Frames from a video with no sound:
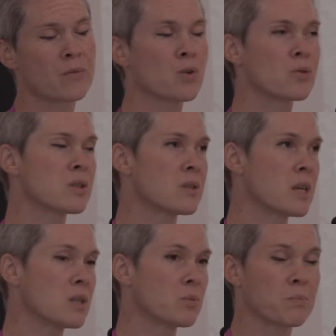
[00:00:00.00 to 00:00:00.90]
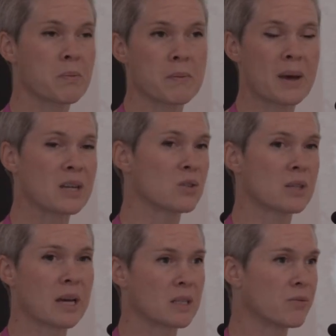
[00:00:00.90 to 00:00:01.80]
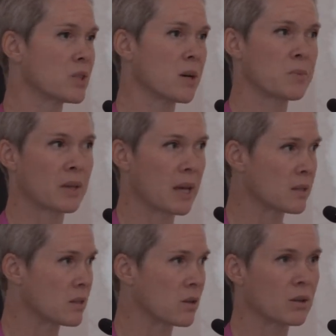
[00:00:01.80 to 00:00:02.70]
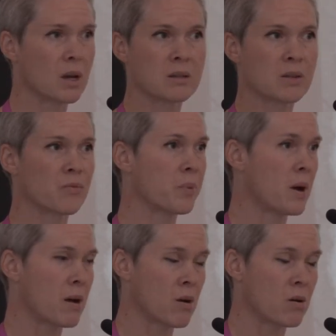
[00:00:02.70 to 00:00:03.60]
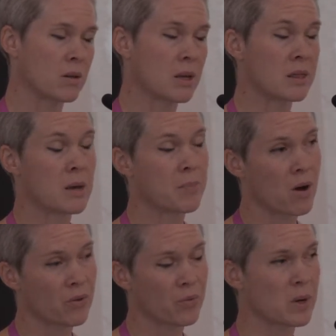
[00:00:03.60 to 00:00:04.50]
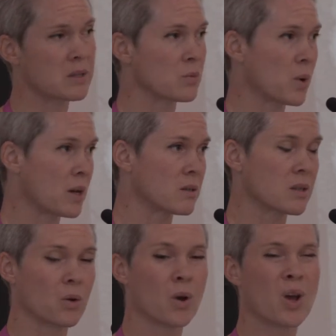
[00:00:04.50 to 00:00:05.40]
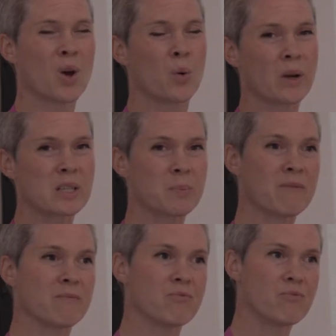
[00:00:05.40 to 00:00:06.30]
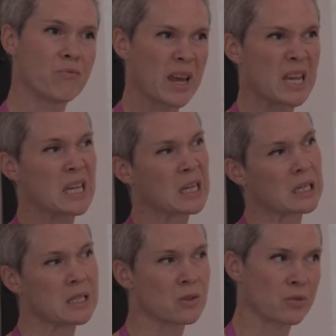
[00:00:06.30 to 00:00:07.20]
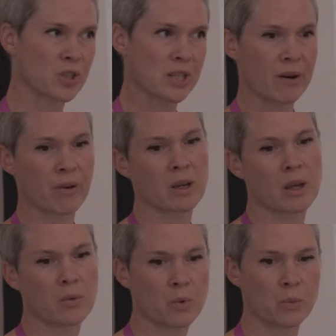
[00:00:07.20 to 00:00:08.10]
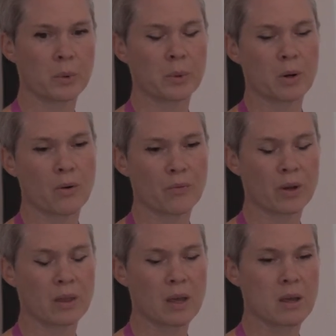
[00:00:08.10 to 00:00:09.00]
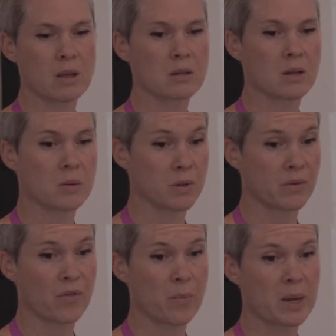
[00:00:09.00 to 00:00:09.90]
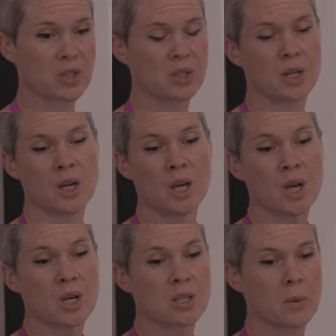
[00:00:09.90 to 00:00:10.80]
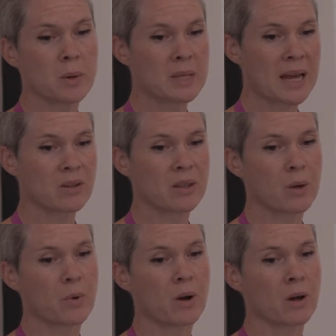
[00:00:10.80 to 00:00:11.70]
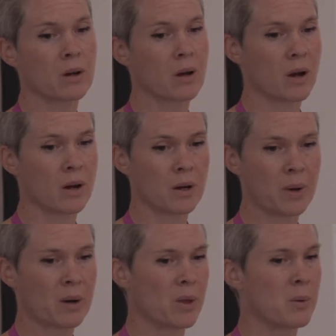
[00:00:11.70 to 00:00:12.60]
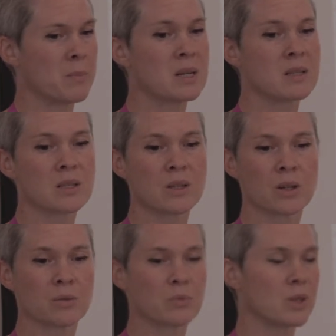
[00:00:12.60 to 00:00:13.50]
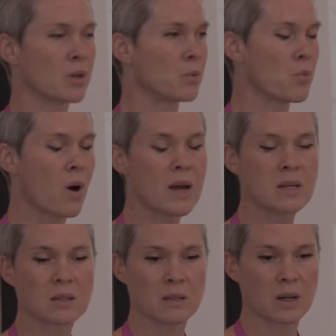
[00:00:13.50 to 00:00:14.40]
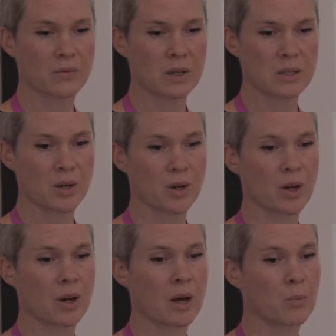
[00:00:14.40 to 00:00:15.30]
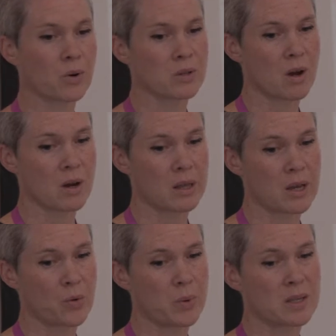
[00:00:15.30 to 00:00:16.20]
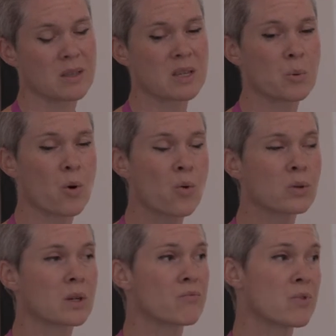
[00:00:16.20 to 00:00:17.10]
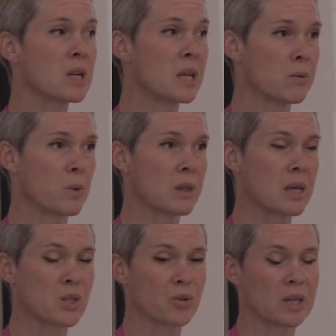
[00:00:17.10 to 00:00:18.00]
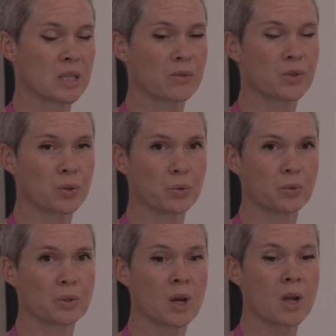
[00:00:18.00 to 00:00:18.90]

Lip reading: of course these patients had different types of cancer, in their pathways as well, so we had to be vaguely sort of generic in what we were offering in terms of information. So it was how do they work, how they're administered, why do side effects occur, and what are target therapies. And these were all done really with interactive tools,